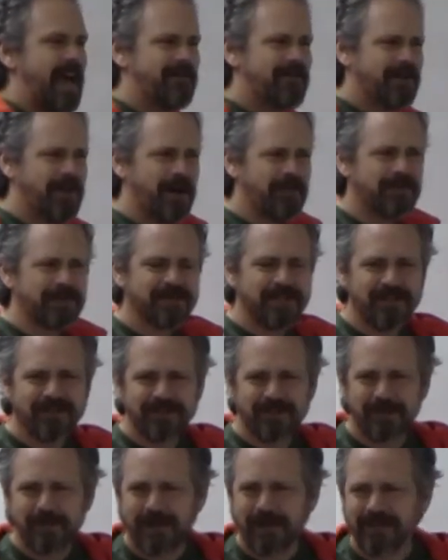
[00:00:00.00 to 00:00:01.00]
have a
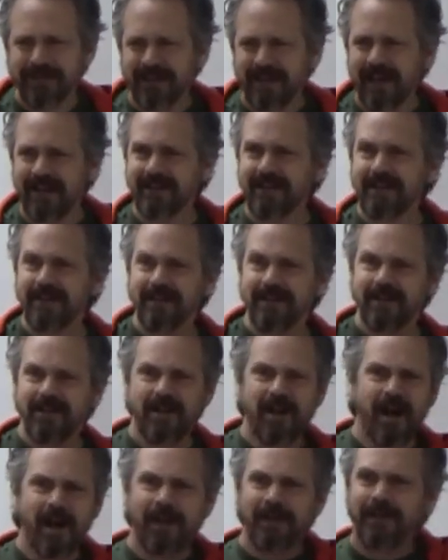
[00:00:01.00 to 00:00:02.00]
conversation about that.
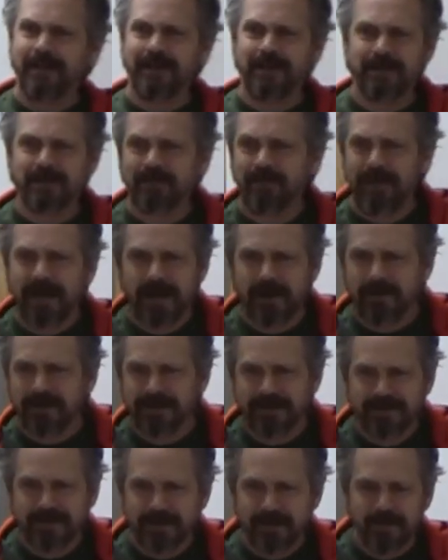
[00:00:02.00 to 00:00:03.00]
Gandhi is
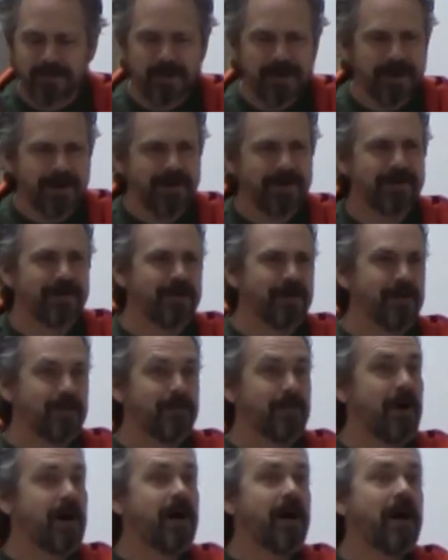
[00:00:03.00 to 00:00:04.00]
buried somewhere.
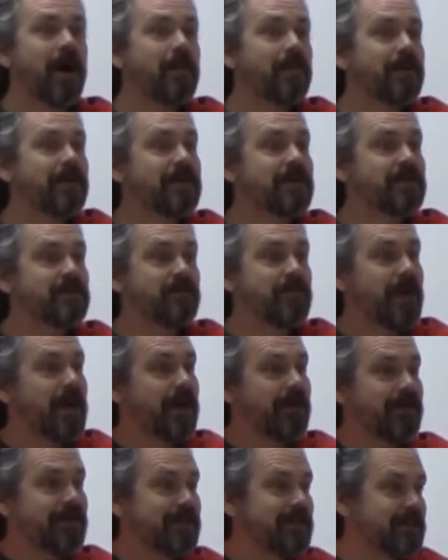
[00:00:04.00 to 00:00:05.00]
Muhammad is
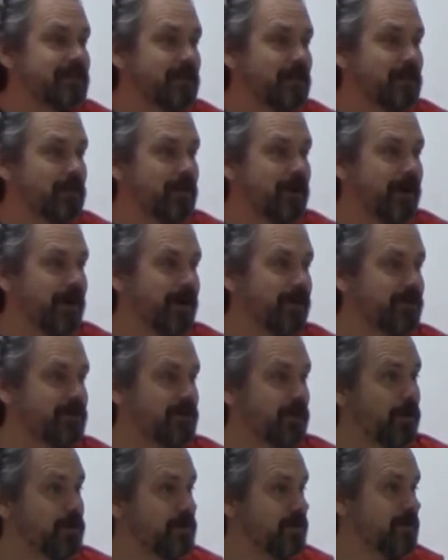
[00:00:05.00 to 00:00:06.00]
buried somewhere.
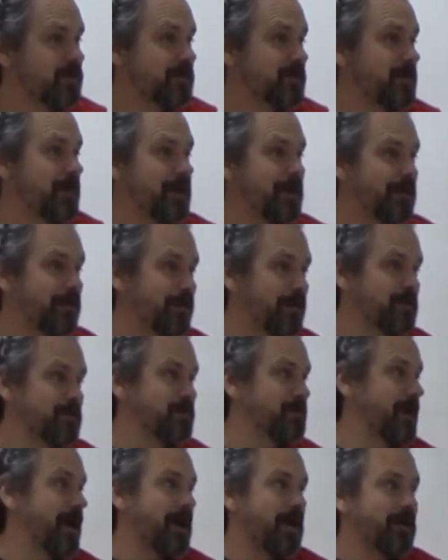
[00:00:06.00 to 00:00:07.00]
Joseph Smith
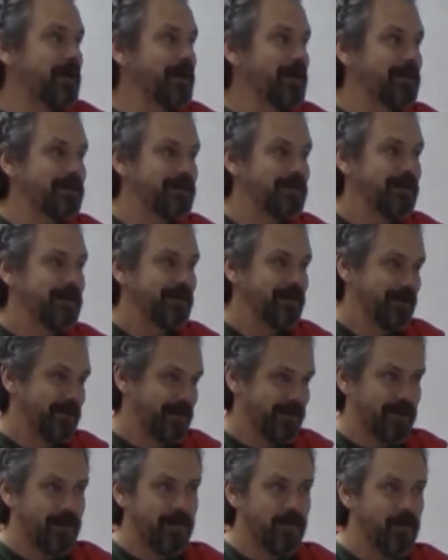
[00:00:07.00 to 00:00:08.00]
is buried
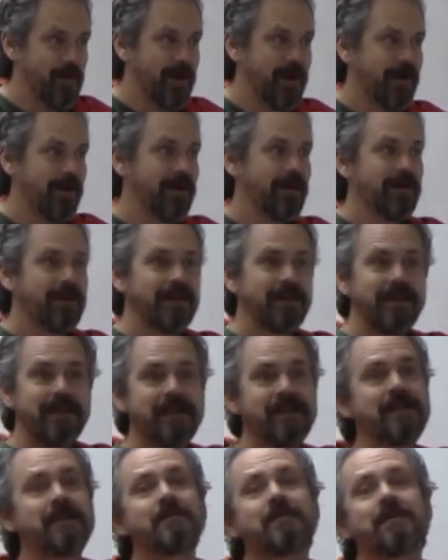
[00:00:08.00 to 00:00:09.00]
somewhere.
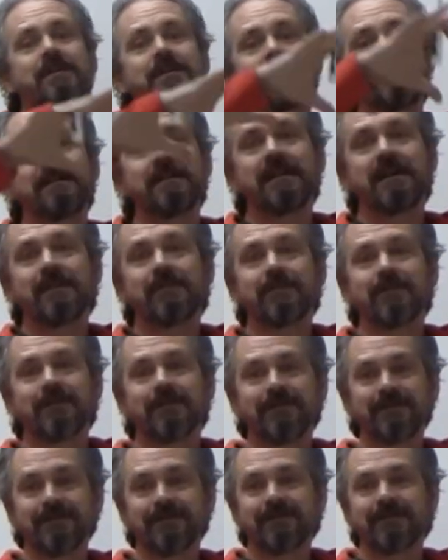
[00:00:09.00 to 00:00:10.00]
Anybody that
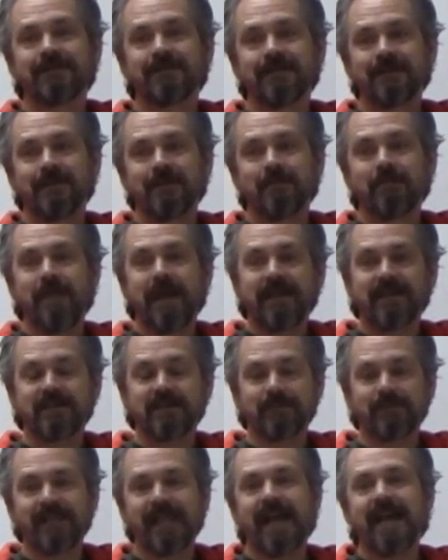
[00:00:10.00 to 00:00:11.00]
ever made a
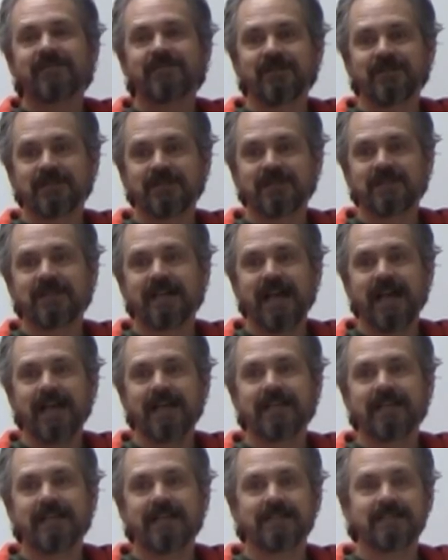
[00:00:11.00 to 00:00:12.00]
splash in
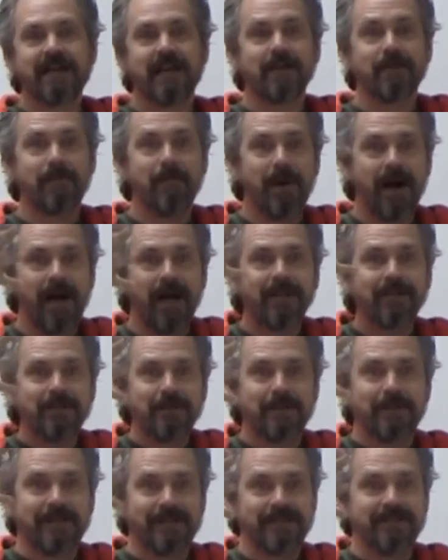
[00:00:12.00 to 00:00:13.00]
society has got a
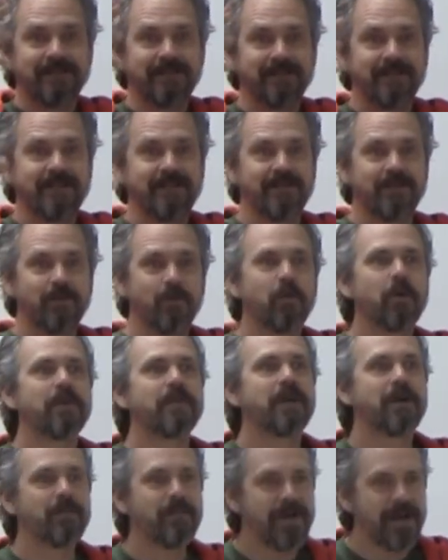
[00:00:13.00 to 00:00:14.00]
monument
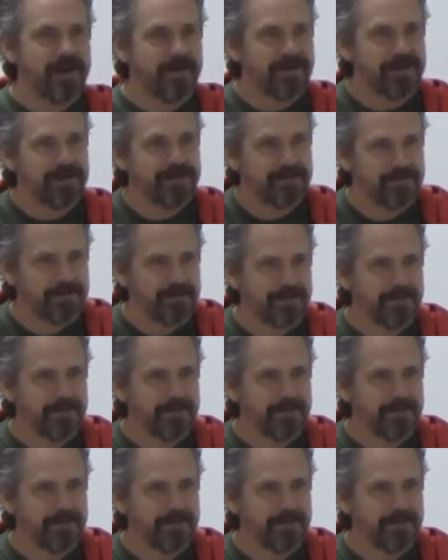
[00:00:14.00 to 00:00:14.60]
where they're buried.